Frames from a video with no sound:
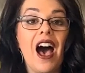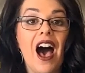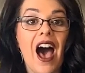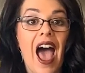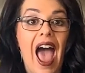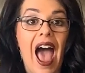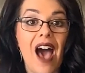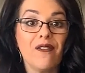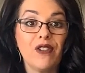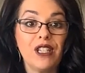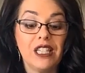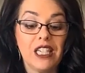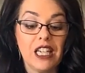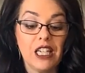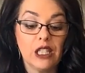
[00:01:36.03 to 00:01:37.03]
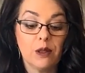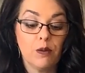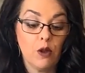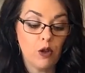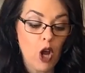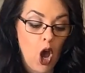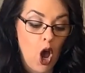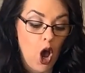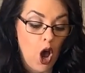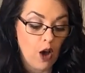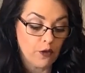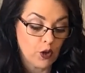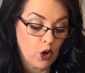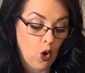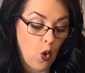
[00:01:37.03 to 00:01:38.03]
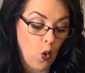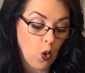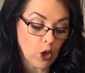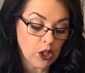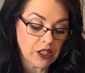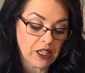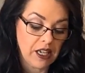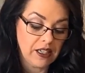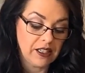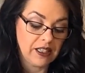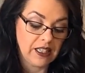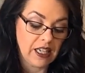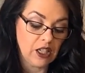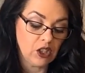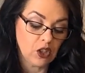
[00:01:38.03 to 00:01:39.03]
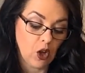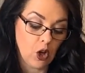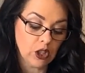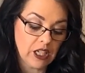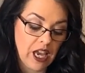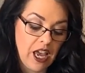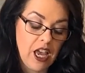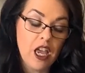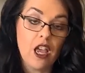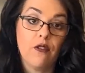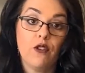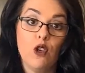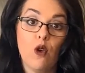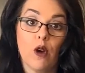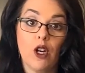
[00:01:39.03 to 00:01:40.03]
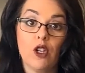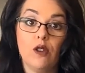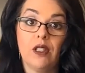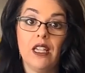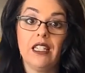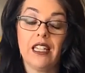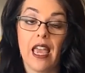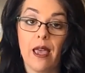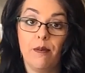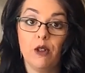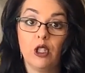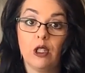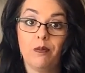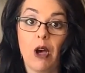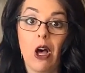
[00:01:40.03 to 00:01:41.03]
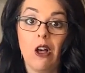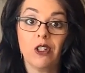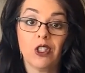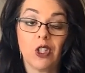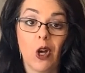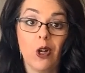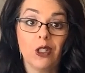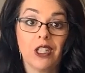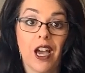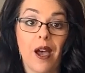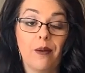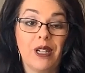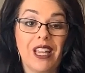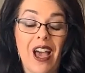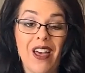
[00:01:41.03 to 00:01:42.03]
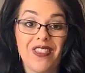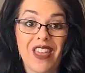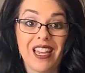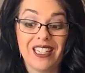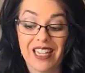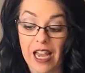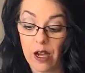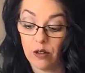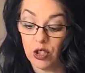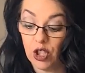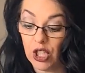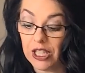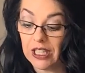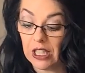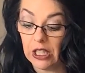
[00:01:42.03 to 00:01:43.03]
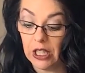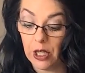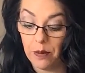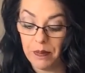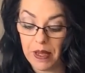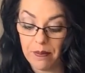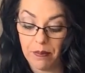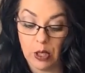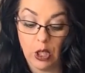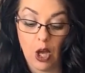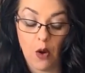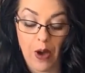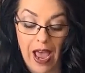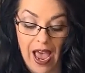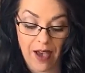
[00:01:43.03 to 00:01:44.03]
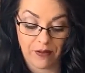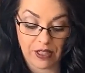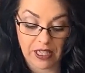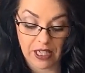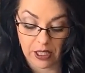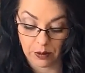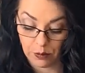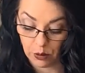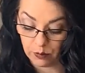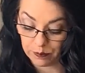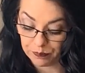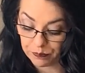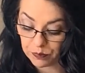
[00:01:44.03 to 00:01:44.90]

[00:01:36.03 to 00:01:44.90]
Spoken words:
A half a teaspoon of coarse sea salt. If you are using table salt, I would cut that down just a little bit below a half a teaspoon.